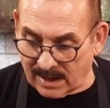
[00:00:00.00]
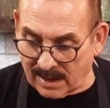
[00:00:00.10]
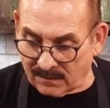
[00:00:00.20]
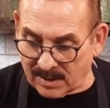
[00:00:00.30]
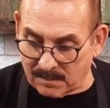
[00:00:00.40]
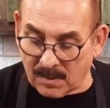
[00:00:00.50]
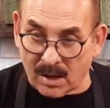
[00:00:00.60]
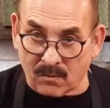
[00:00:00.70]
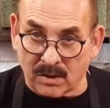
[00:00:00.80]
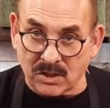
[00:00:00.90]
I've got
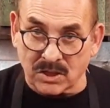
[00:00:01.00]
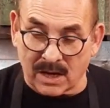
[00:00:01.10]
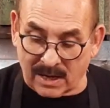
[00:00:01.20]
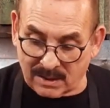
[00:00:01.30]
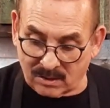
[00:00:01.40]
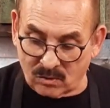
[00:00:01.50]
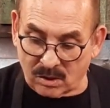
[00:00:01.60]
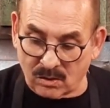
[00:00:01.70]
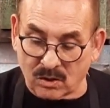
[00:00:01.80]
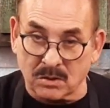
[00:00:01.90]
Monterey Jack. You
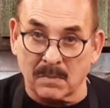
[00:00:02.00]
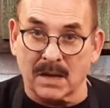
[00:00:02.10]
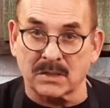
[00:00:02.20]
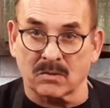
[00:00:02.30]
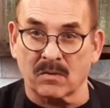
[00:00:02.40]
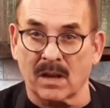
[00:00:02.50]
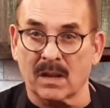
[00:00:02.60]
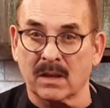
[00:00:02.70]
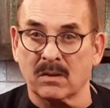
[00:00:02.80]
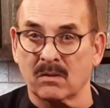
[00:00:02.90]
can use
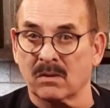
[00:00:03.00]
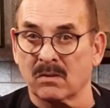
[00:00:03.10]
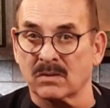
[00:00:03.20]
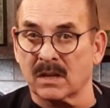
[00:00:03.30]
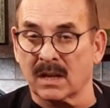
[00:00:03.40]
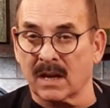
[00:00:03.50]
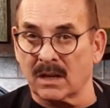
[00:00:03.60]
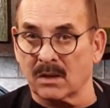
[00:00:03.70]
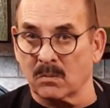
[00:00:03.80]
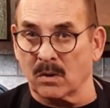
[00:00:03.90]
mozzarella, you can use any
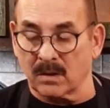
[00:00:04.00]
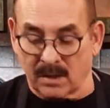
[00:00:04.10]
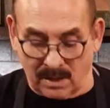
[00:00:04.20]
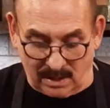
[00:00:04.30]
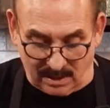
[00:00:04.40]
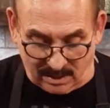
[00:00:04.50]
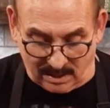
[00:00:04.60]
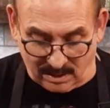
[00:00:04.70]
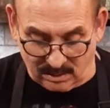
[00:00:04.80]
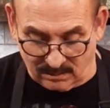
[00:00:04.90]
kind you want.
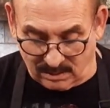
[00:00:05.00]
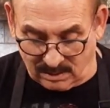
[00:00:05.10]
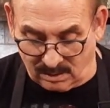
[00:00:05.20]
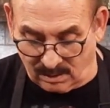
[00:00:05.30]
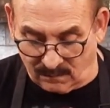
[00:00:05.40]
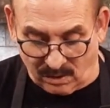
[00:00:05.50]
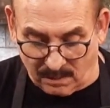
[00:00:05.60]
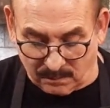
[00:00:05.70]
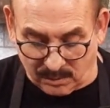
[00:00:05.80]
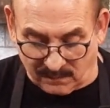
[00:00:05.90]
if you
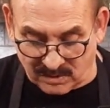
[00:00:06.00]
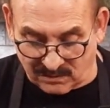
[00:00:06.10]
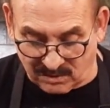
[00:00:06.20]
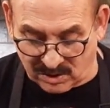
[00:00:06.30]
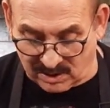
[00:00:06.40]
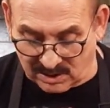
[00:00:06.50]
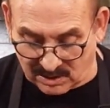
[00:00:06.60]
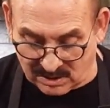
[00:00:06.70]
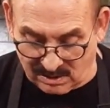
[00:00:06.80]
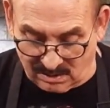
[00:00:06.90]
have a preference of
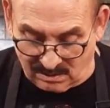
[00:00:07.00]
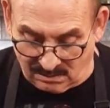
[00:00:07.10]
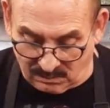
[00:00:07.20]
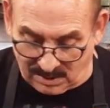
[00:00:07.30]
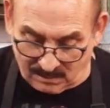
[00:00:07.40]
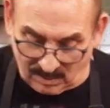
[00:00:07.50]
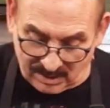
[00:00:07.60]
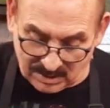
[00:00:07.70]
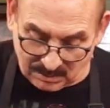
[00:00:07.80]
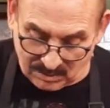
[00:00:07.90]
cheese. But I'm
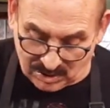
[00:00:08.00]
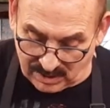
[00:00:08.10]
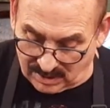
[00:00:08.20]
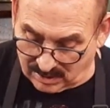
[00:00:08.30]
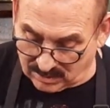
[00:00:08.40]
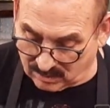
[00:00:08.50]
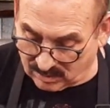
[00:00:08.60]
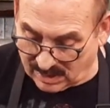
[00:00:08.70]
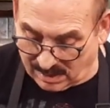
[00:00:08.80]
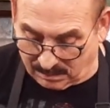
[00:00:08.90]
going to lay some cheese on
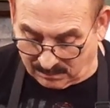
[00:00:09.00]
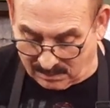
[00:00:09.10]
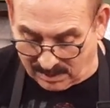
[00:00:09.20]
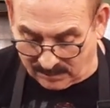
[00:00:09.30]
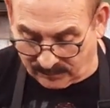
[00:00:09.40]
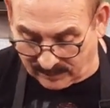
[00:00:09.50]
top of my